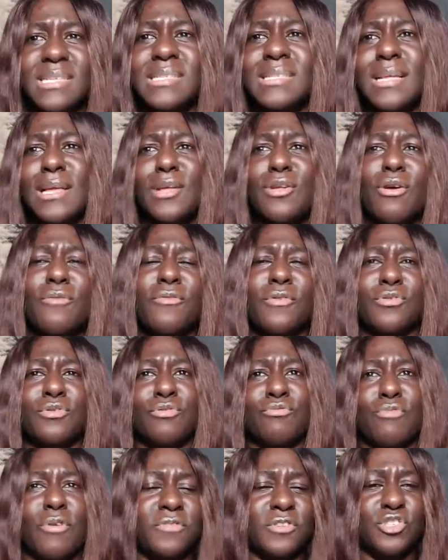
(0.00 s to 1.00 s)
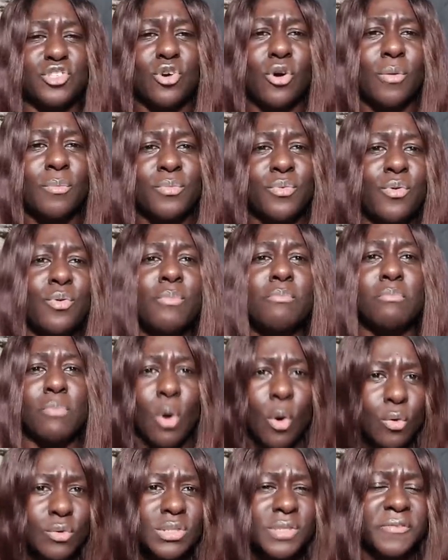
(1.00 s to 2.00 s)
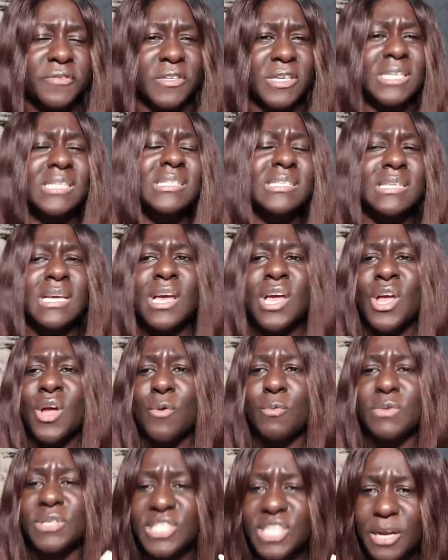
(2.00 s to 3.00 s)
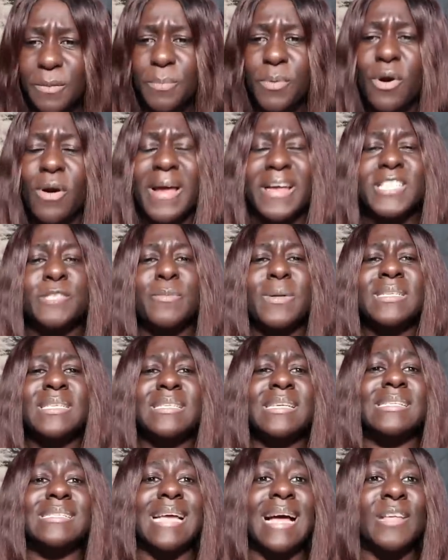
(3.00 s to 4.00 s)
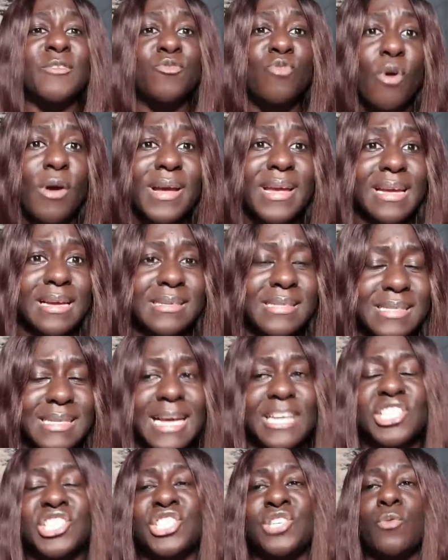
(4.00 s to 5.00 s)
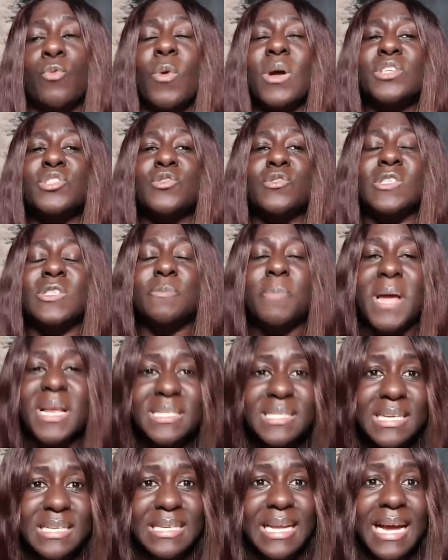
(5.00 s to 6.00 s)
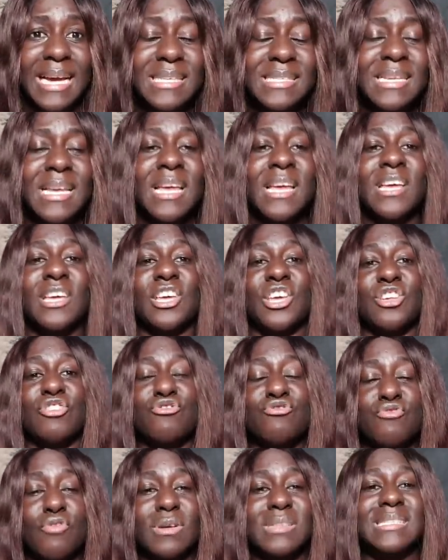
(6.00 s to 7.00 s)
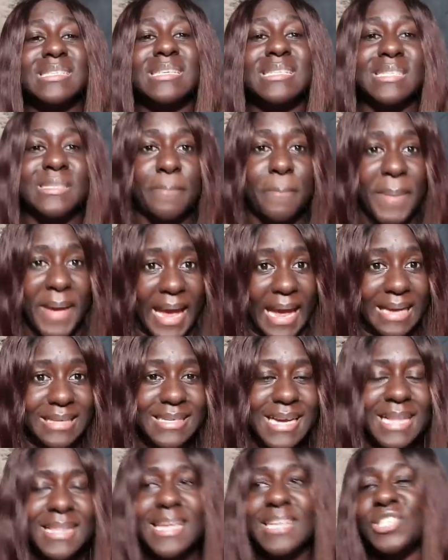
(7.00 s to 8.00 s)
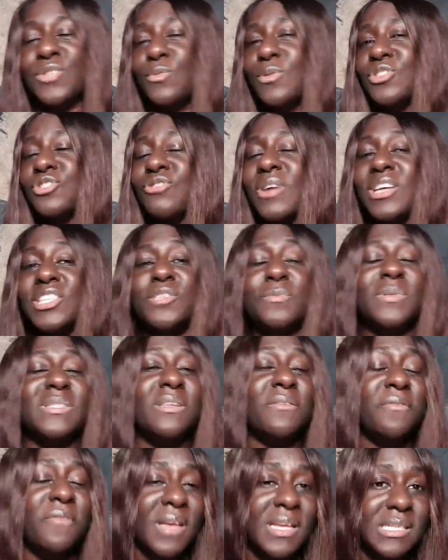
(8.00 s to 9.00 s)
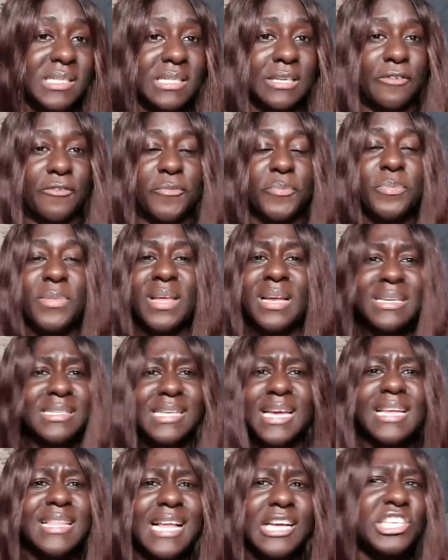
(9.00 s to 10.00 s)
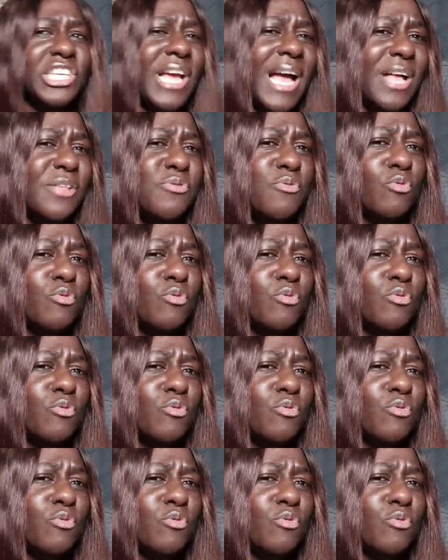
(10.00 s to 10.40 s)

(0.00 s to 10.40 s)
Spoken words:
he started off on the rough and tumble mode first, with Jaypaul expressing his annoyance that she went to spend the night in Cross's bed. And then she was trying to be defensive, saying that she had